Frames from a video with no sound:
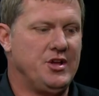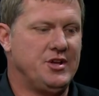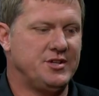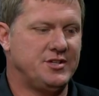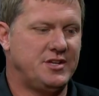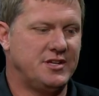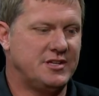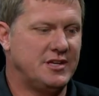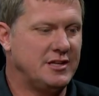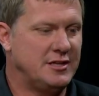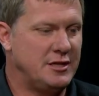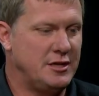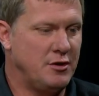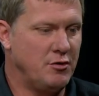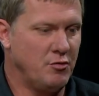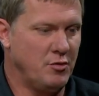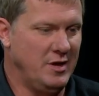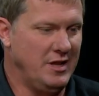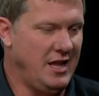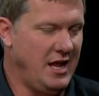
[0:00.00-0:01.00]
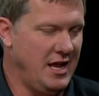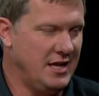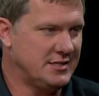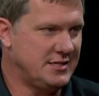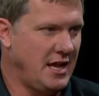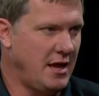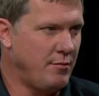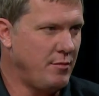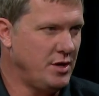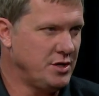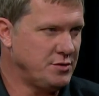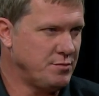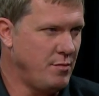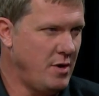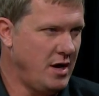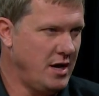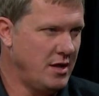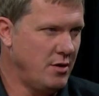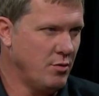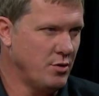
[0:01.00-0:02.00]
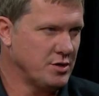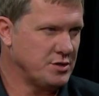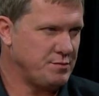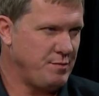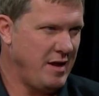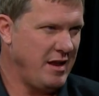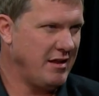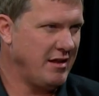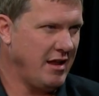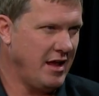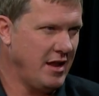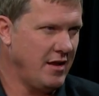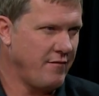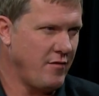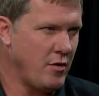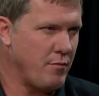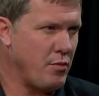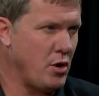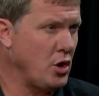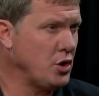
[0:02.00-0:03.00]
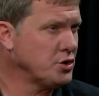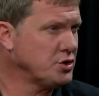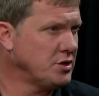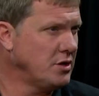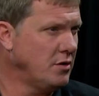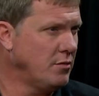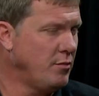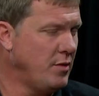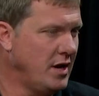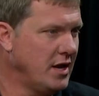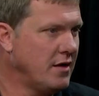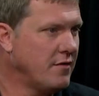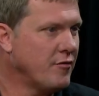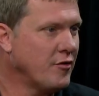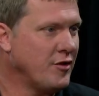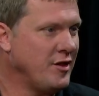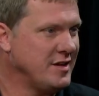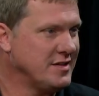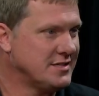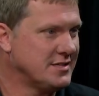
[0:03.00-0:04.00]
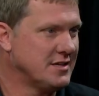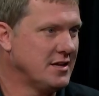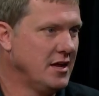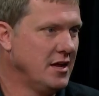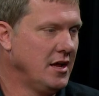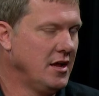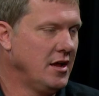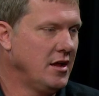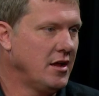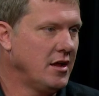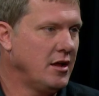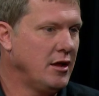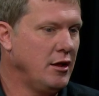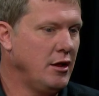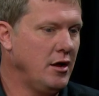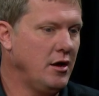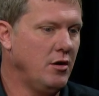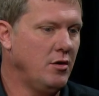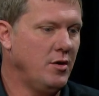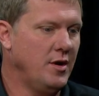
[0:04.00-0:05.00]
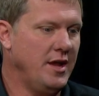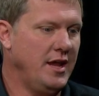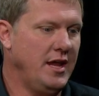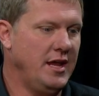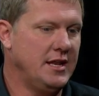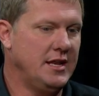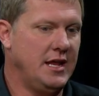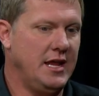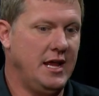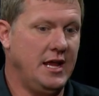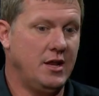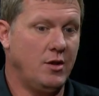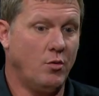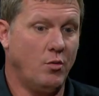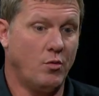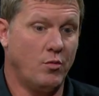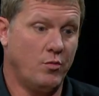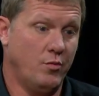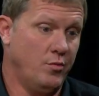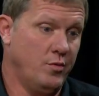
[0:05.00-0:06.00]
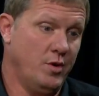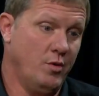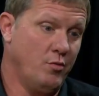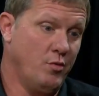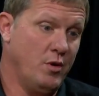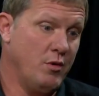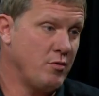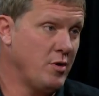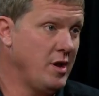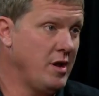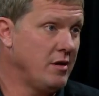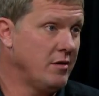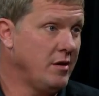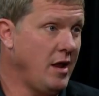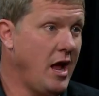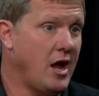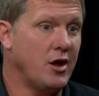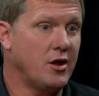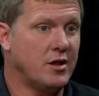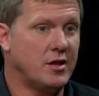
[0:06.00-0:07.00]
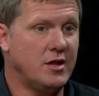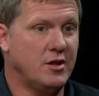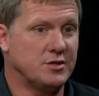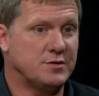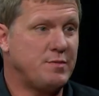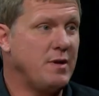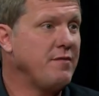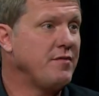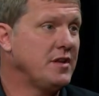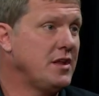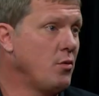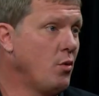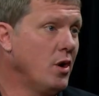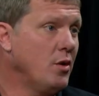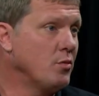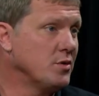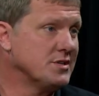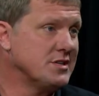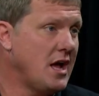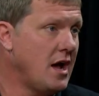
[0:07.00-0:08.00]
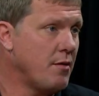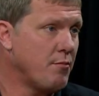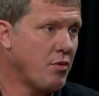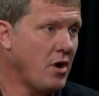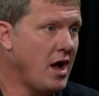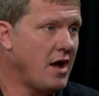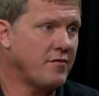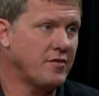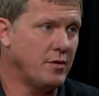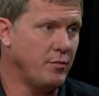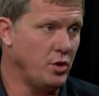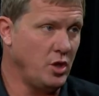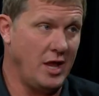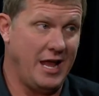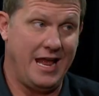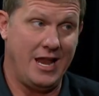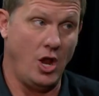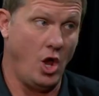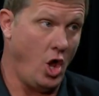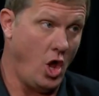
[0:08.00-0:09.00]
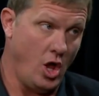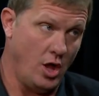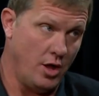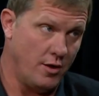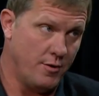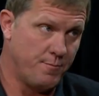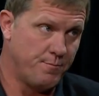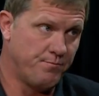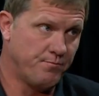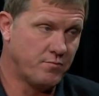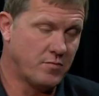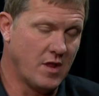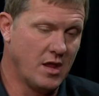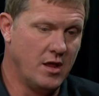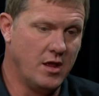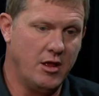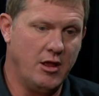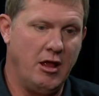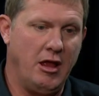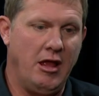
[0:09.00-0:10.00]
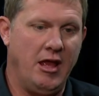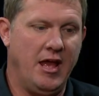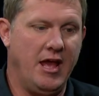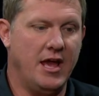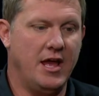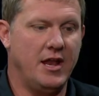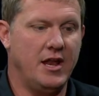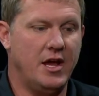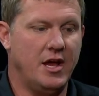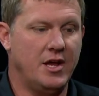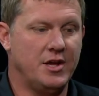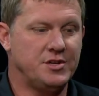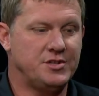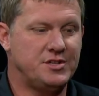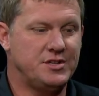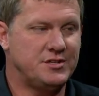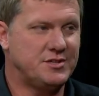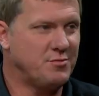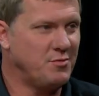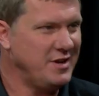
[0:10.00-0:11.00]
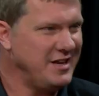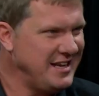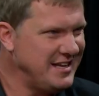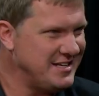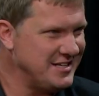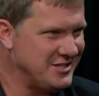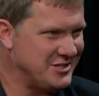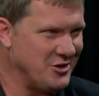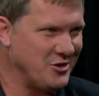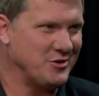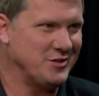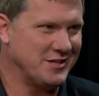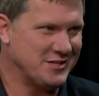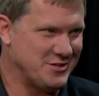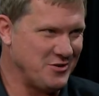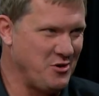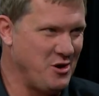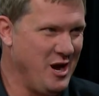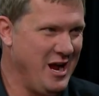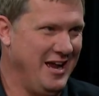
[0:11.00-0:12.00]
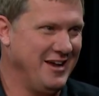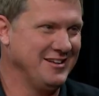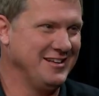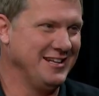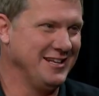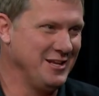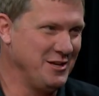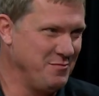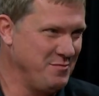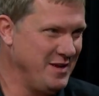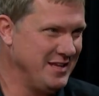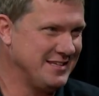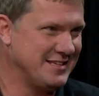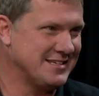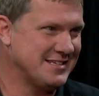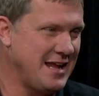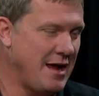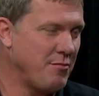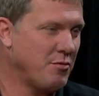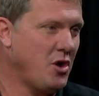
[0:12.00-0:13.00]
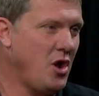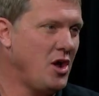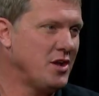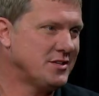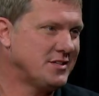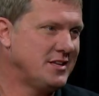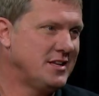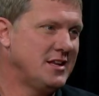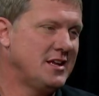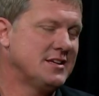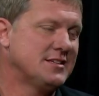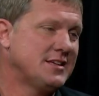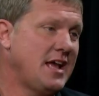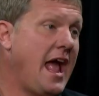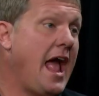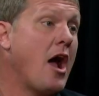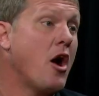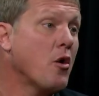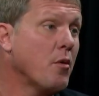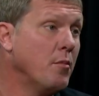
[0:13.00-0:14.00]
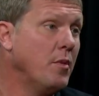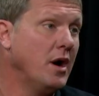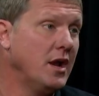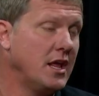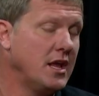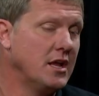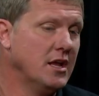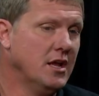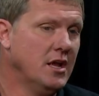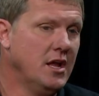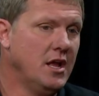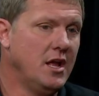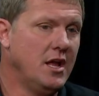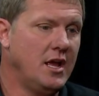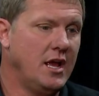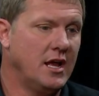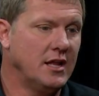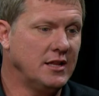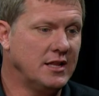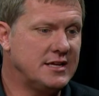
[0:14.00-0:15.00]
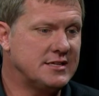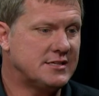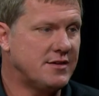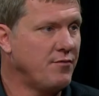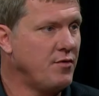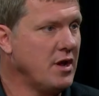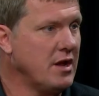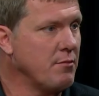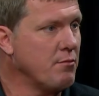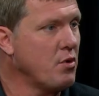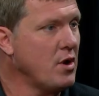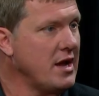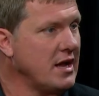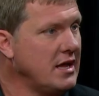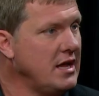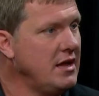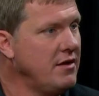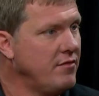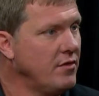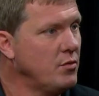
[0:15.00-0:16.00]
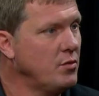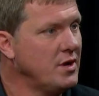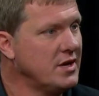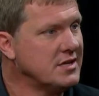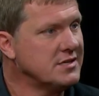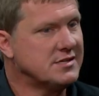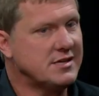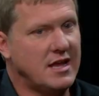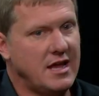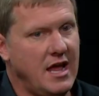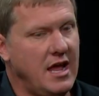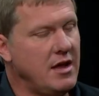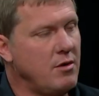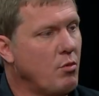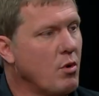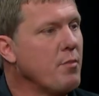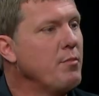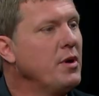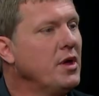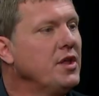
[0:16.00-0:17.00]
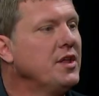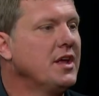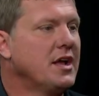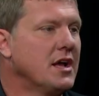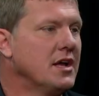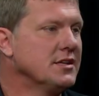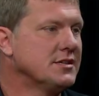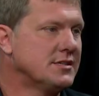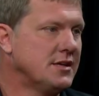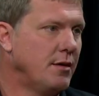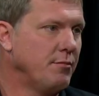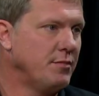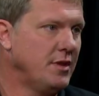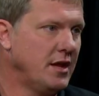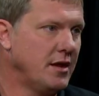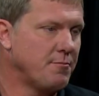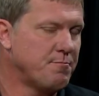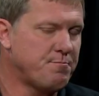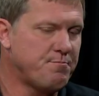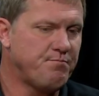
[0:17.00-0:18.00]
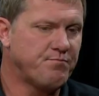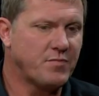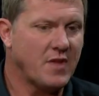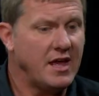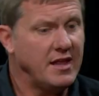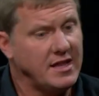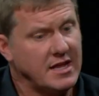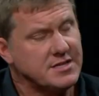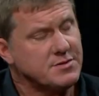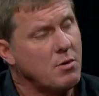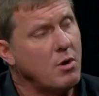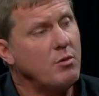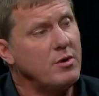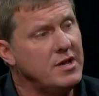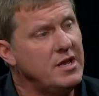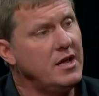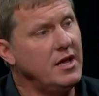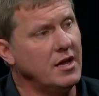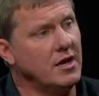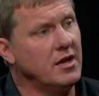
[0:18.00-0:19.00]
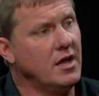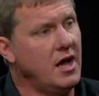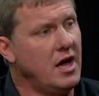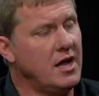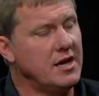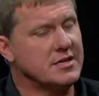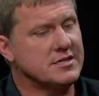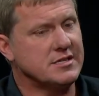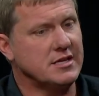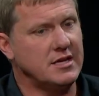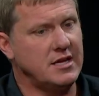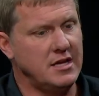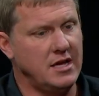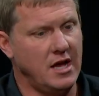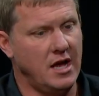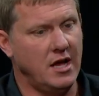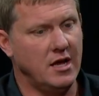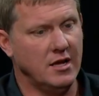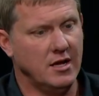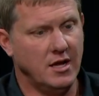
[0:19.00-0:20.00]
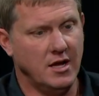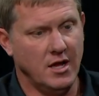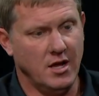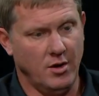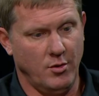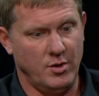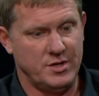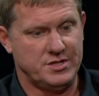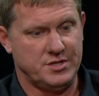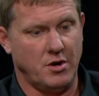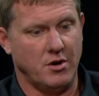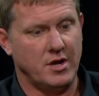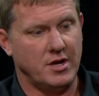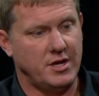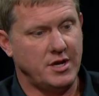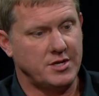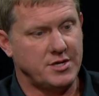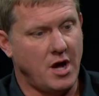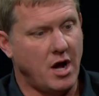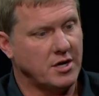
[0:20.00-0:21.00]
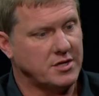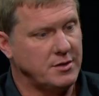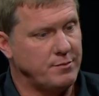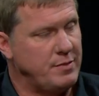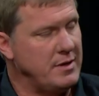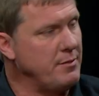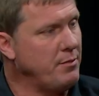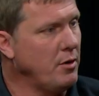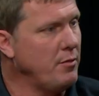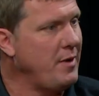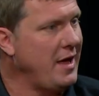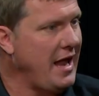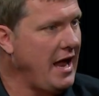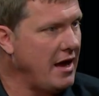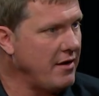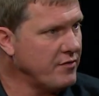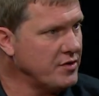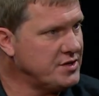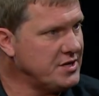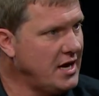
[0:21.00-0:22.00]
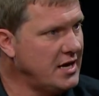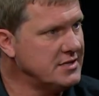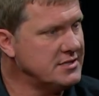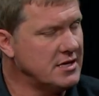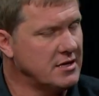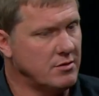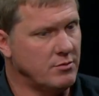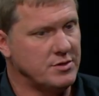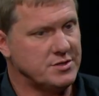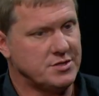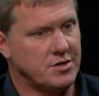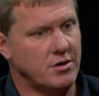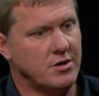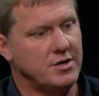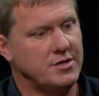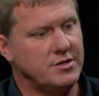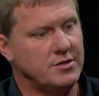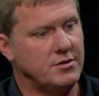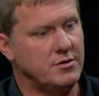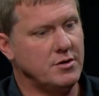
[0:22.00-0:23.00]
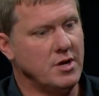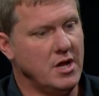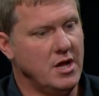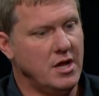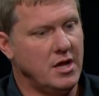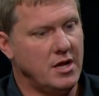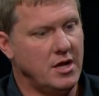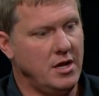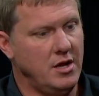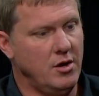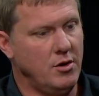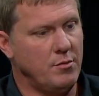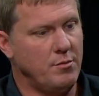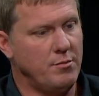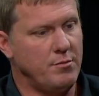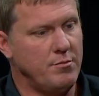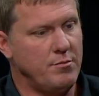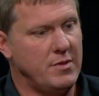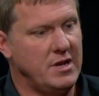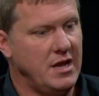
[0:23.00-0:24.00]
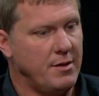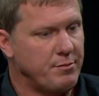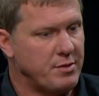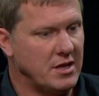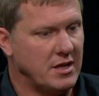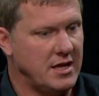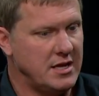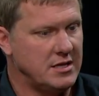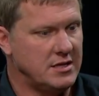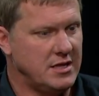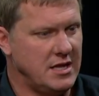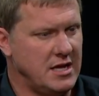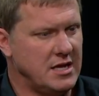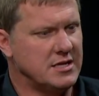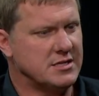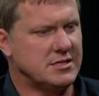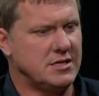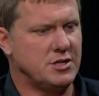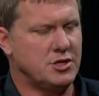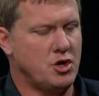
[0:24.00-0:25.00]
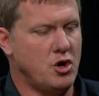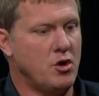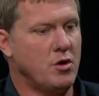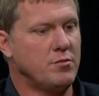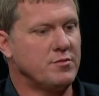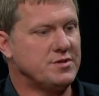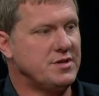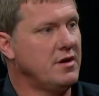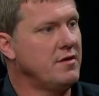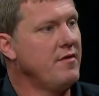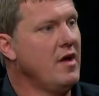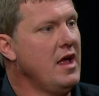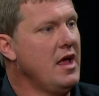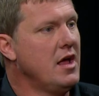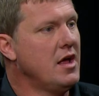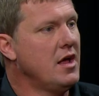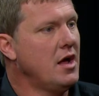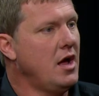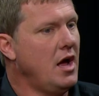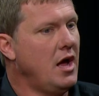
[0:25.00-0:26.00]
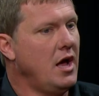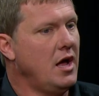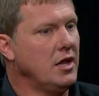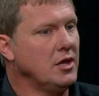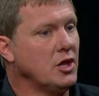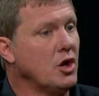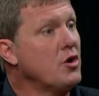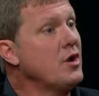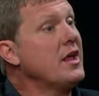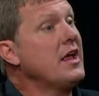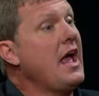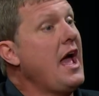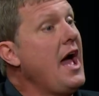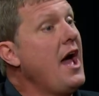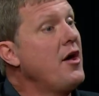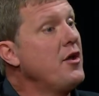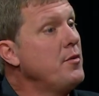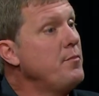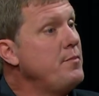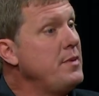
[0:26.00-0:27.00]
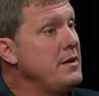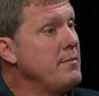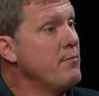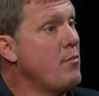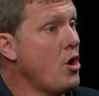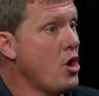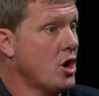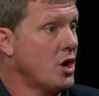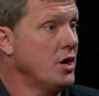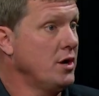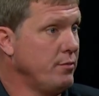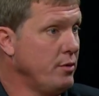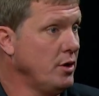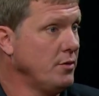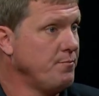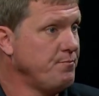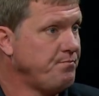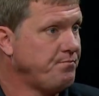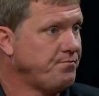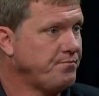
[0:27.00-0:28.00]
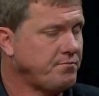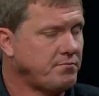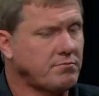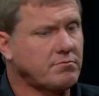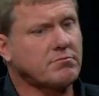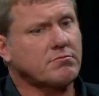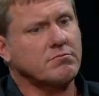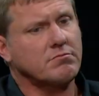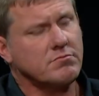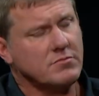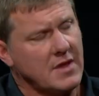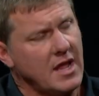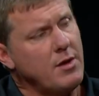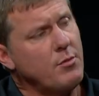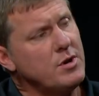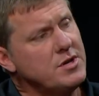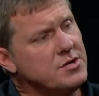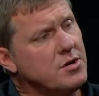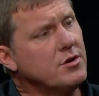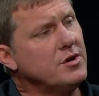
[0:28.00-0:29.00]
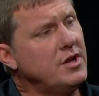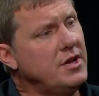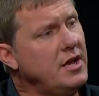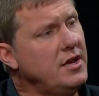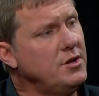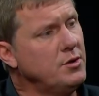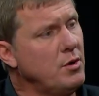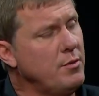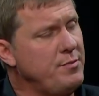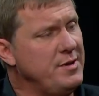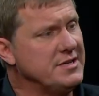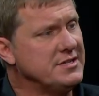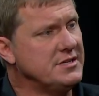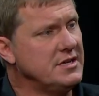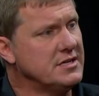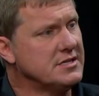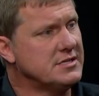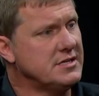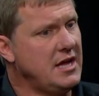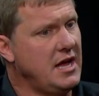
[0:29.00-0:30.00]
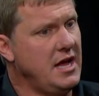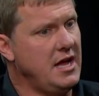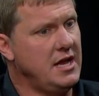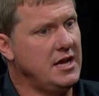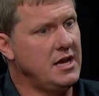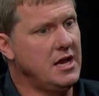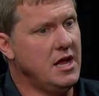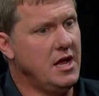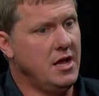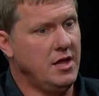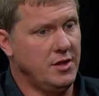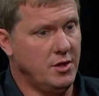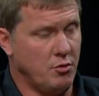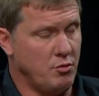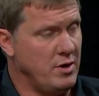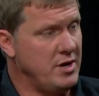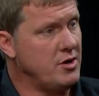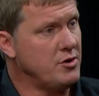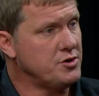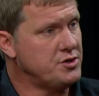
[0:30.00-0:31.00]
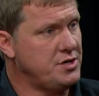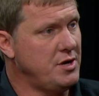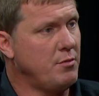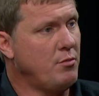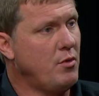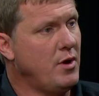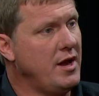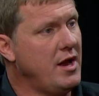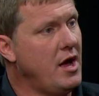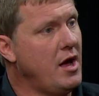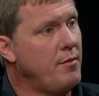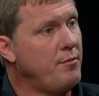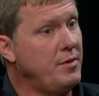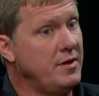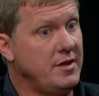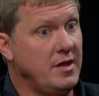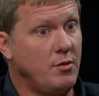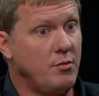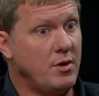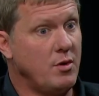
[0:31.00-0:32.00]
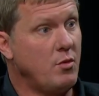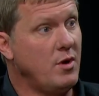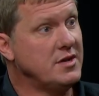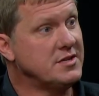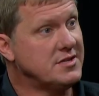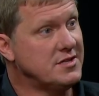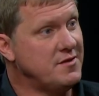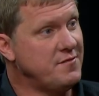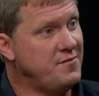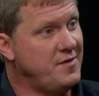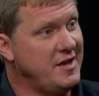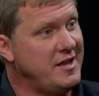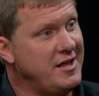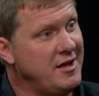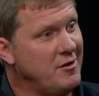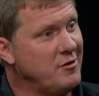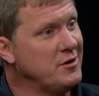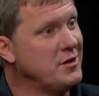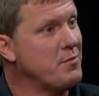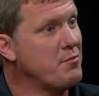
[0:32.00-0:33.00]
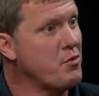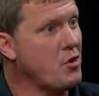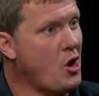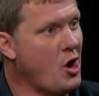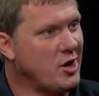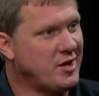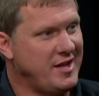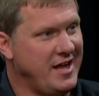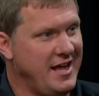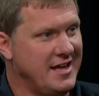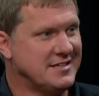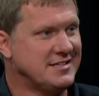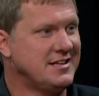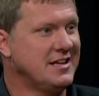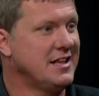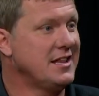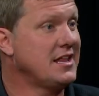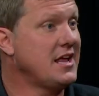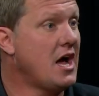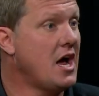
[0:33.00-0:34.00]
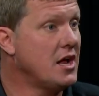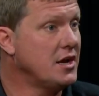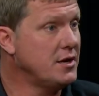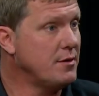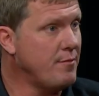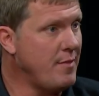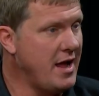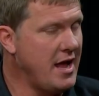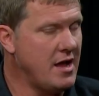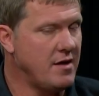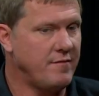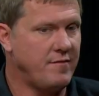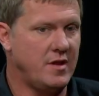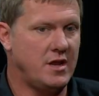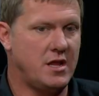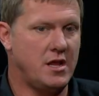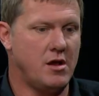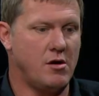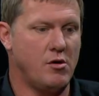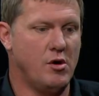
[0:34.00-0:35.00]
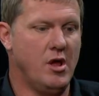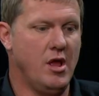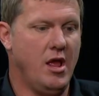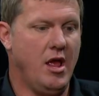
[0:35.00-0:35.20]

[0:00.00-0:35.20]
she said, do you realize how much money we're spending out of our personal money for this? You know, and, and we were not, you know, Speed 51 was not profitable at all and uh, she said, we need to turn this around a little bit to yeah. stop costing us our money. At least if we can break even, we can say, hey, we're building on something. Right. And that's what we did, honestly. Uh, we started to talk to people about advertising. We started to, you know, manipulate things in terms of uh, learning how to be marketable. Mm -hmm and we turned it into a business and the readership went up and then we went to the video and the broadcasting and the on-demand video